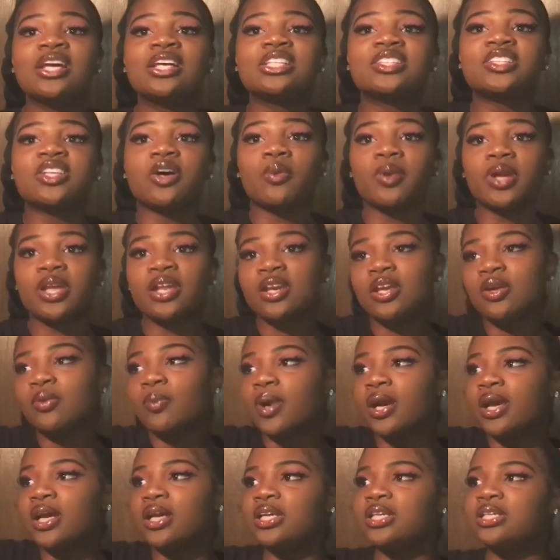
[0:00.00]
So
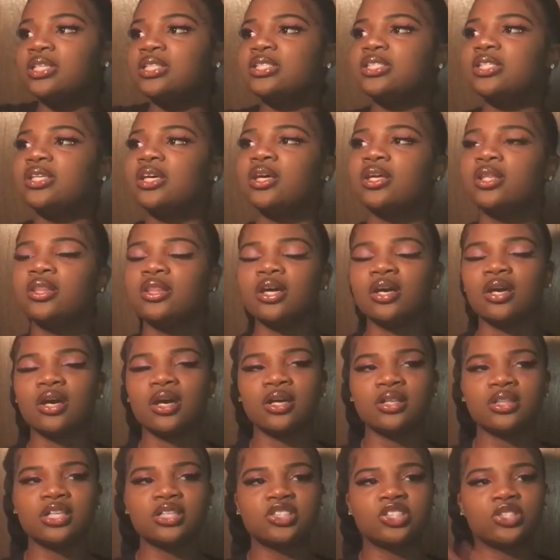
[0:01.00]
anyways, the
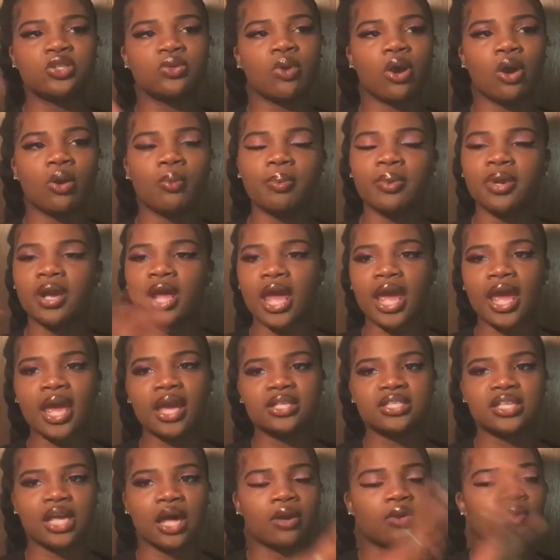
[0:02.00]
other two opener
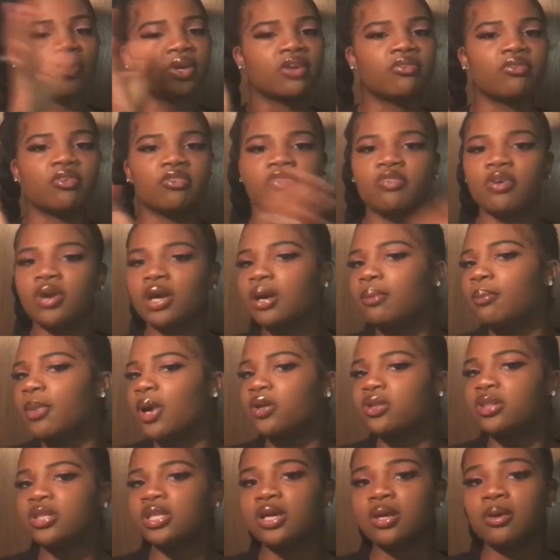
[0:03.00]
acts, I don't give a fuck
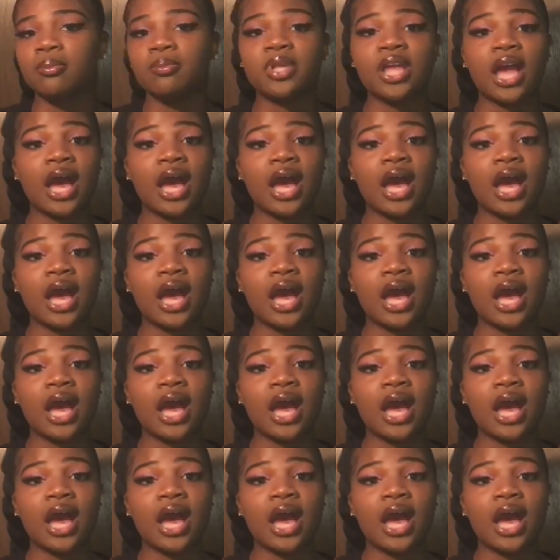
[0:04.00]
about them.